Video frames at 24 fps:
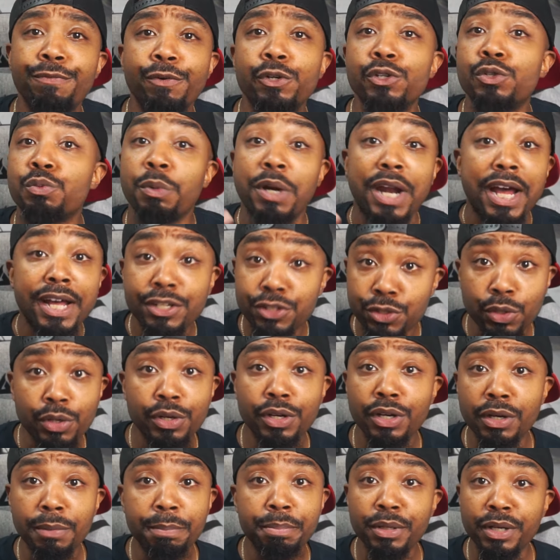first when I saw
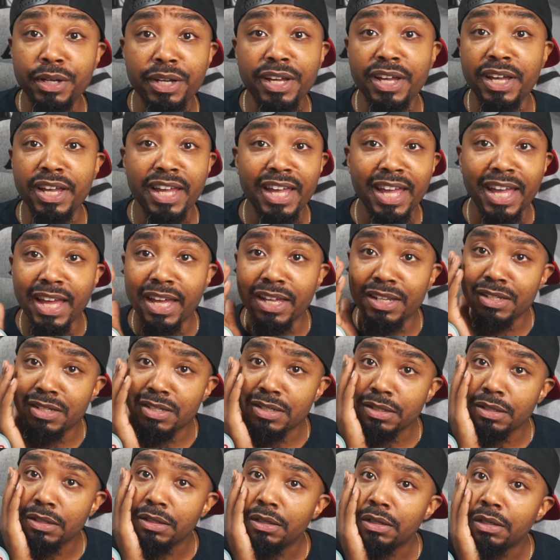her put her
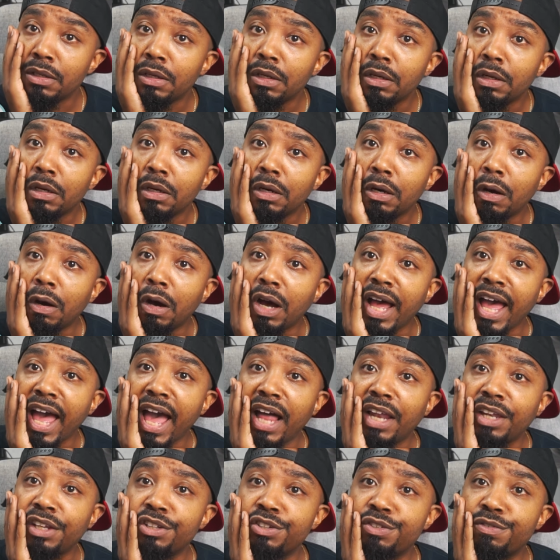hands on
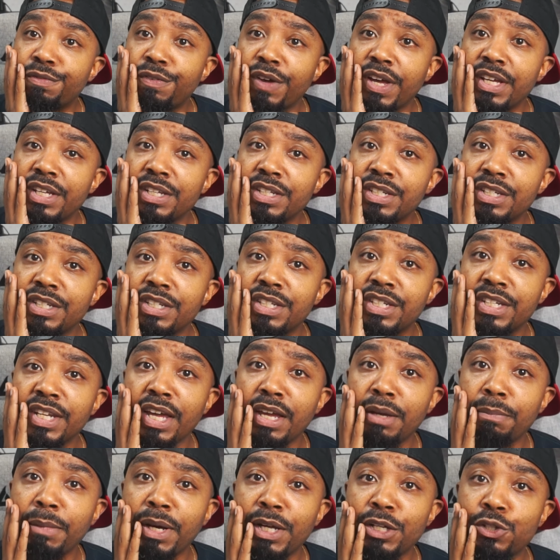Alyn's face and
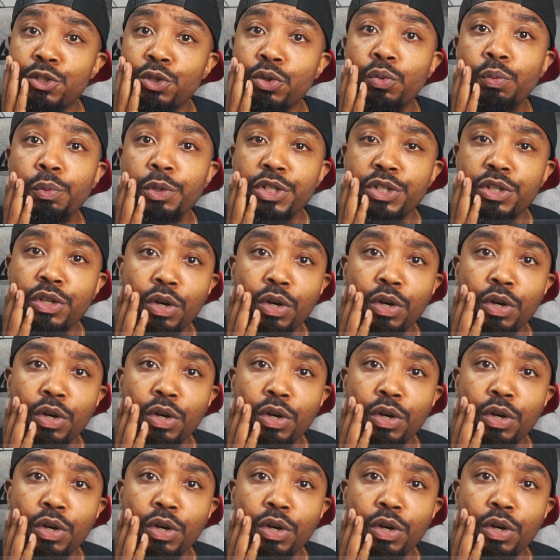say my dude was